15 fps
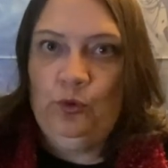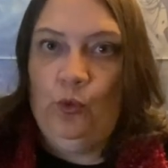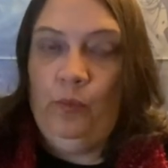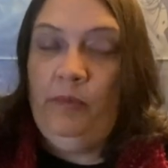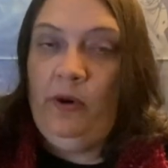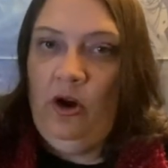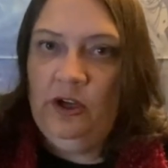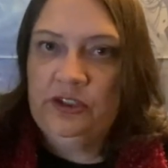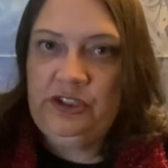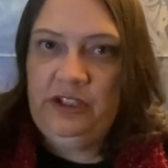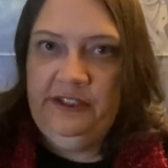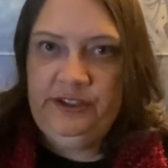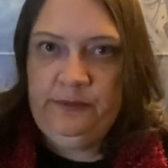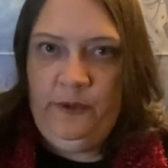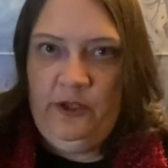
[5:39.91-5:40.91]
or
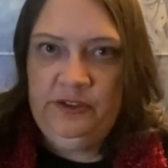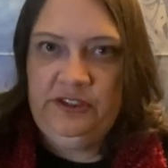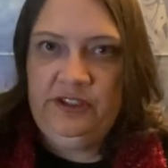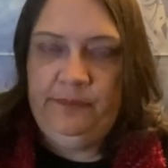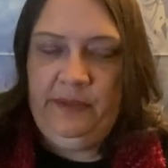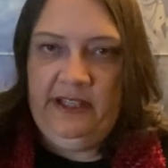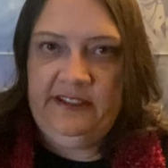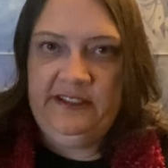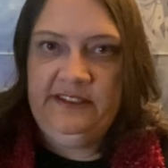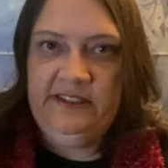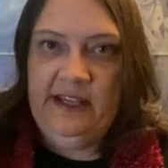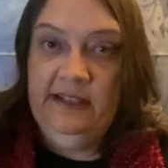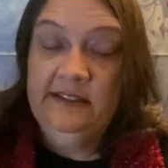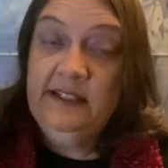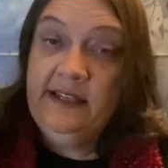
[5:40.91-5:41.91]
partially sponsored by the
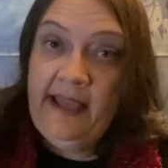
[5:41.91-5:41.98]
state